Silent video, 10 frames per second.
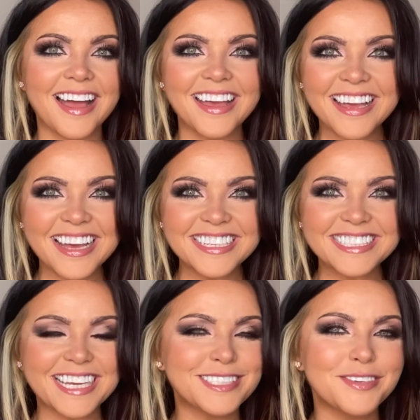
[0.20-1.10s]
Hey guys,
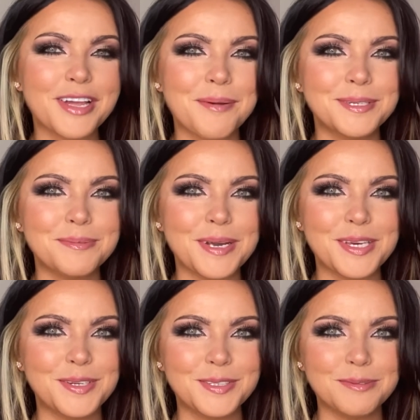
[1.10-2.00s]
thanks for coming to my
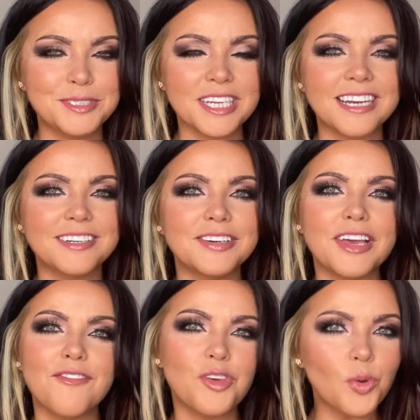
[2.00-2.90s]
YouTube channel.
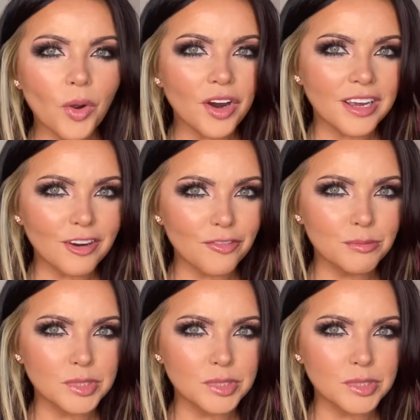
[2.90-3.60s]
If you are here from